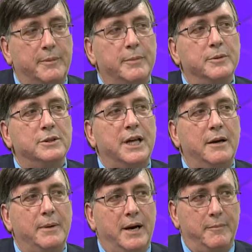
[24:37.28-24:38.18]
people say
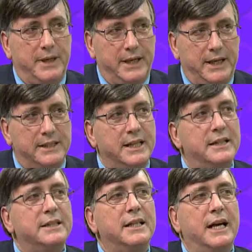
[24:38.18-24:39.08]
about me. He
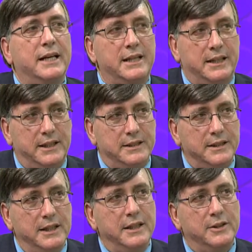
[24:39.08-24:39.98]
says it like it is.
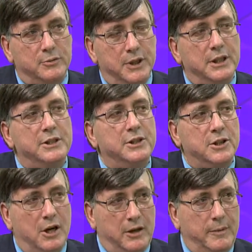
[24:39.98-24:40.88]
He's willing to
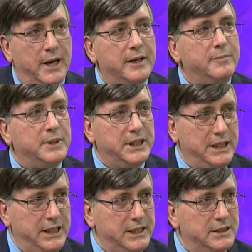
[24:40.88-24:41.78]
talk about it.
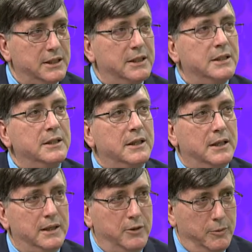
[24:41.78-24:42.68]
Please,
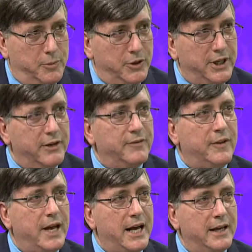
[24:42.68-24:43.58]
you were put here for
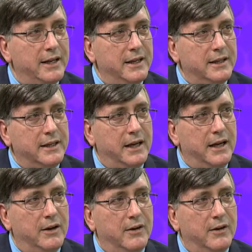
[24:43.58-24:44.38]
that, Gail,